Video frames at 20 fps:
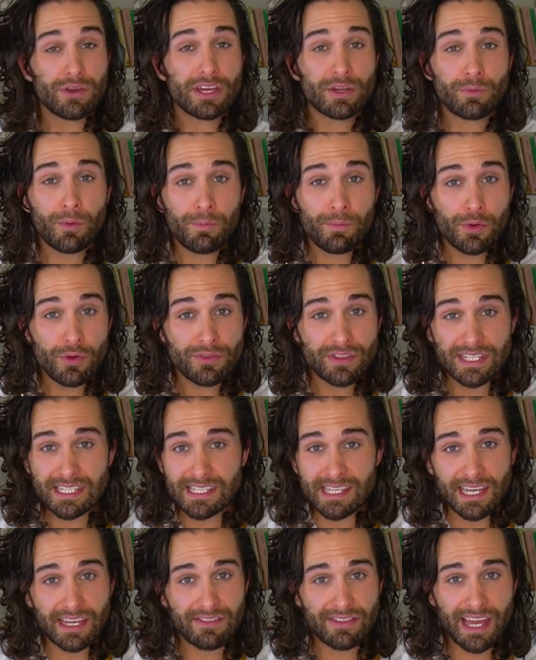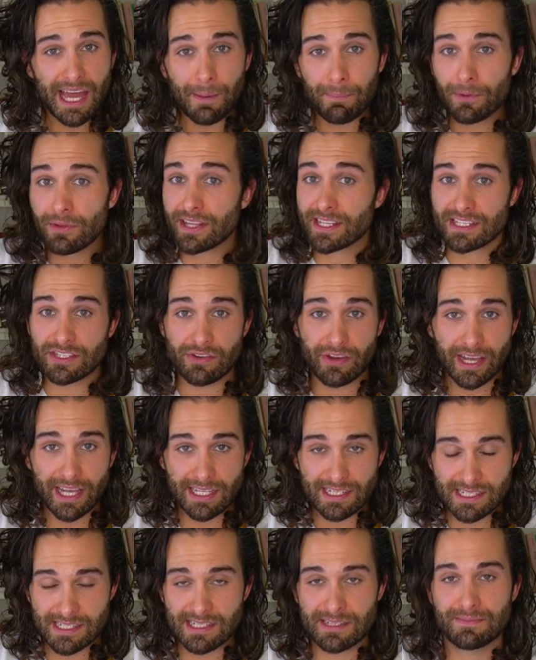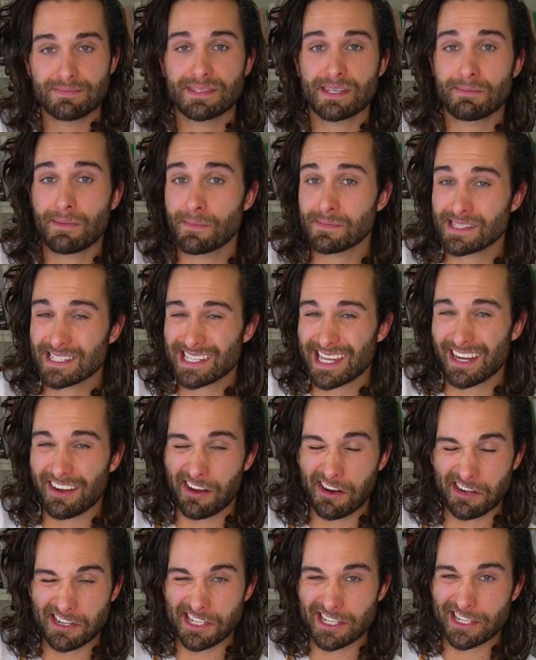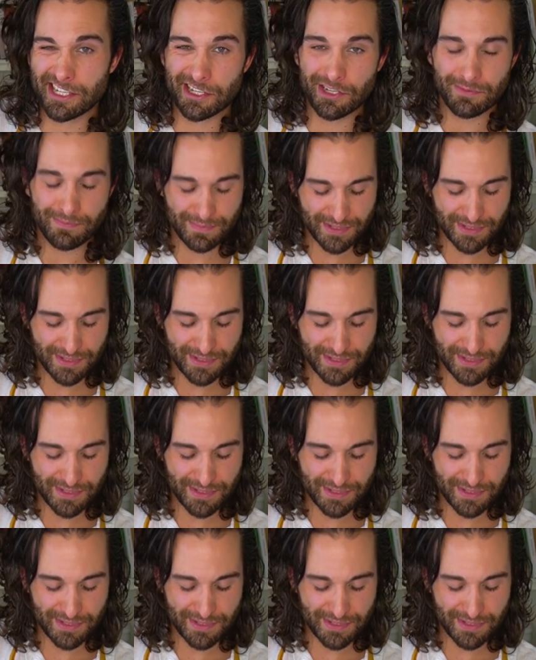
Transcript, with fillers: you can remove the stick of the apple, that's great. Sometimes it's kind of hard to do,